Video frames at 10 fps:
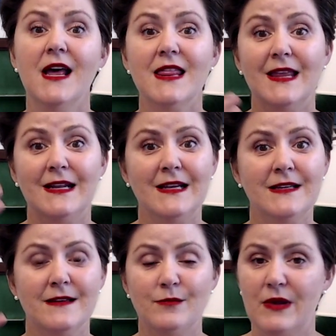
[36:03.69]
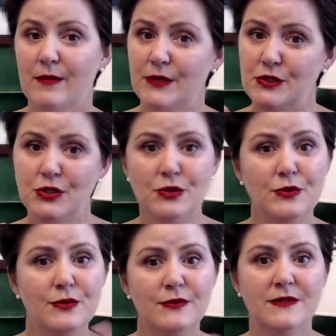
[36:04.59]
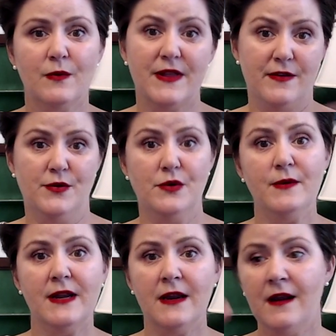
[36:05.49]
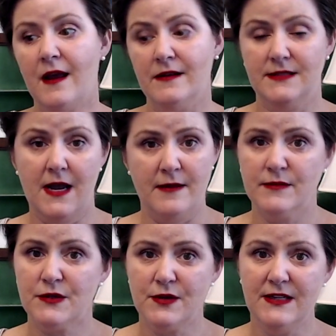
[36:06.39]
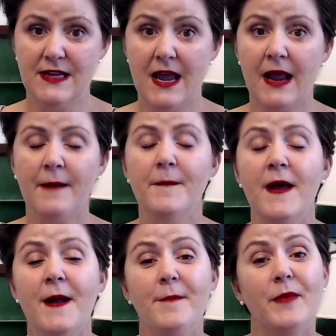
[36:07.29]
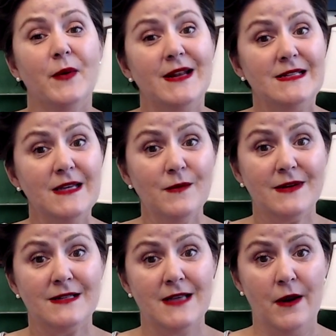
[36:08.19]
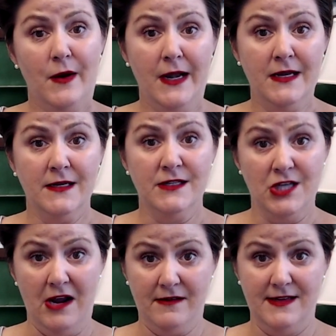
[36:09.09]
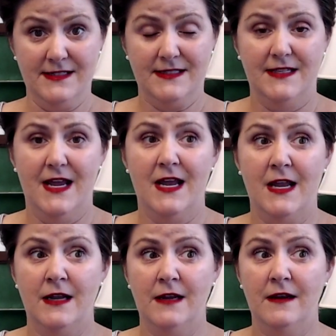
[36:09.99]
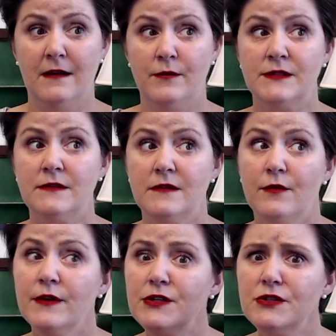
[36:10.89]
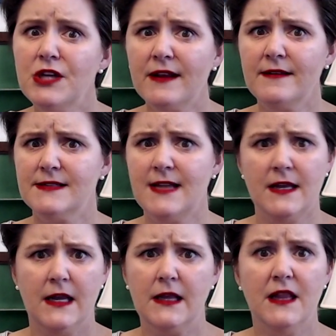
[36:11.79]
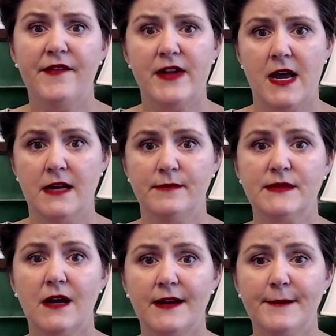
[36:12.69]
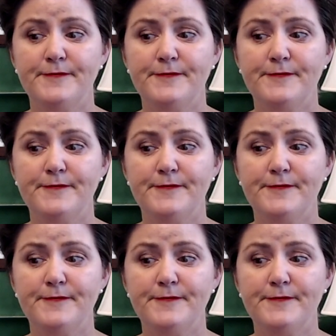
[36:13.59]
They need to be able to choose what they're doing at times during the day. But what I did was I created a checklist, and it was the original checklist had 11 items on it,